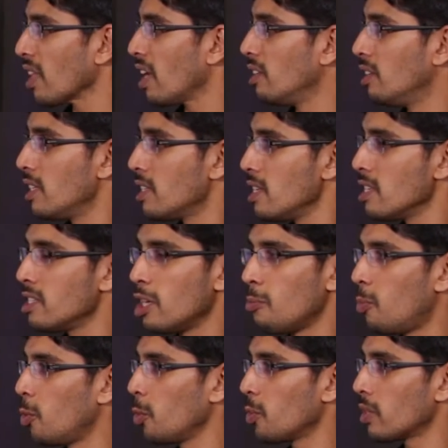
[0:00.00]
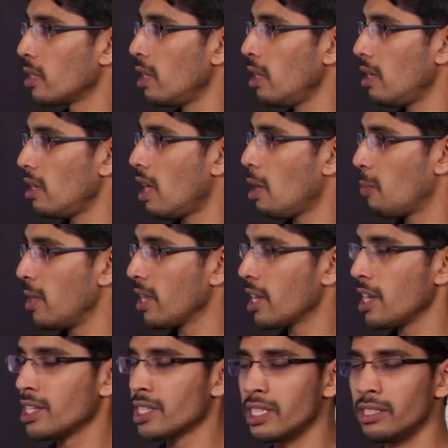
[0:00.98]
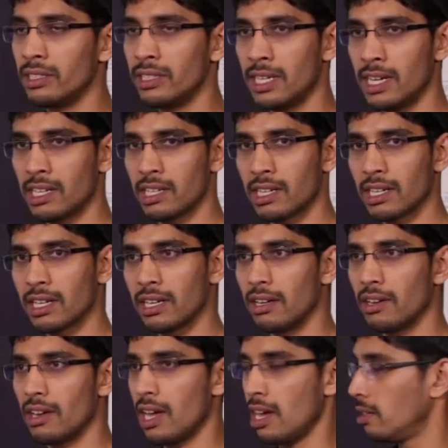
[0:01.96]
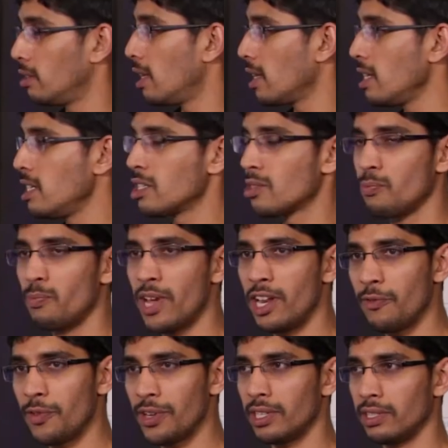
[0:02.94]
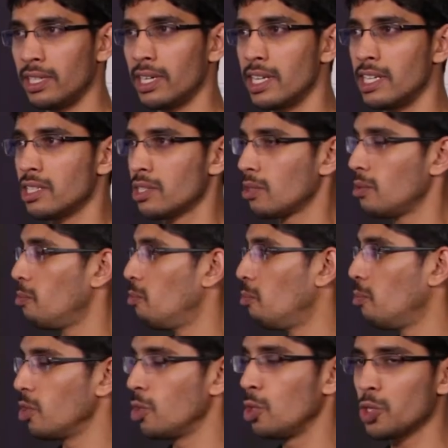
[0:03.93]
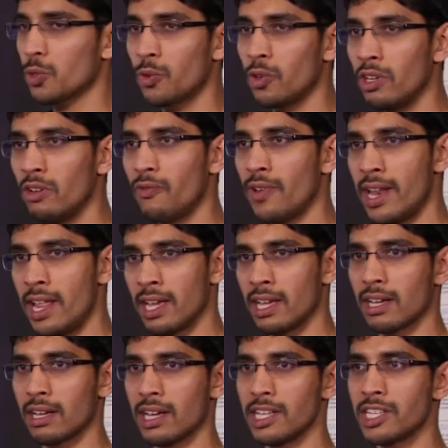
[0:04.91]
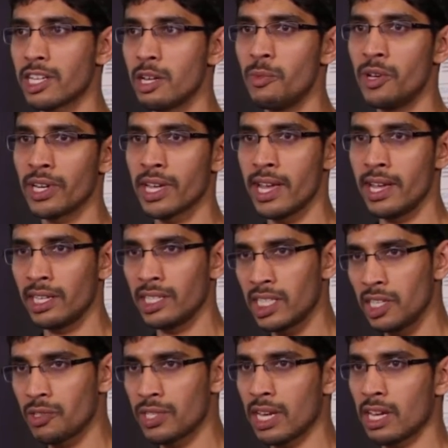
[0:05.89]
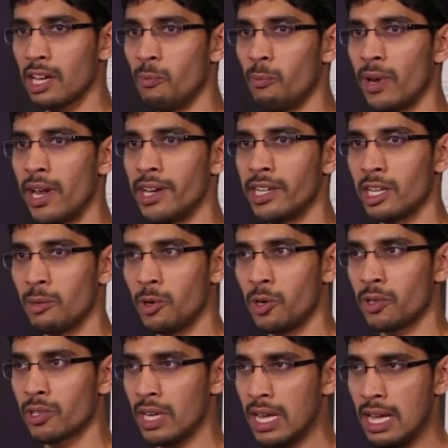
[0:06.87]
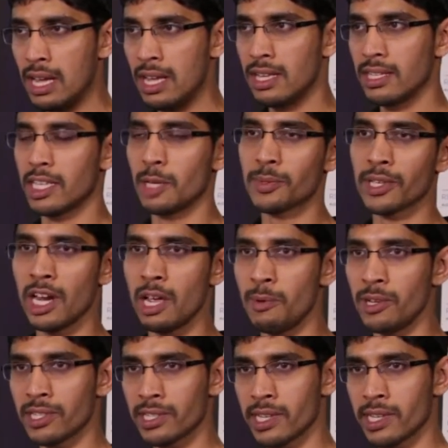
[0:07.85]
This is the portal application that is useful when a customer care receives a complaint about subscribers'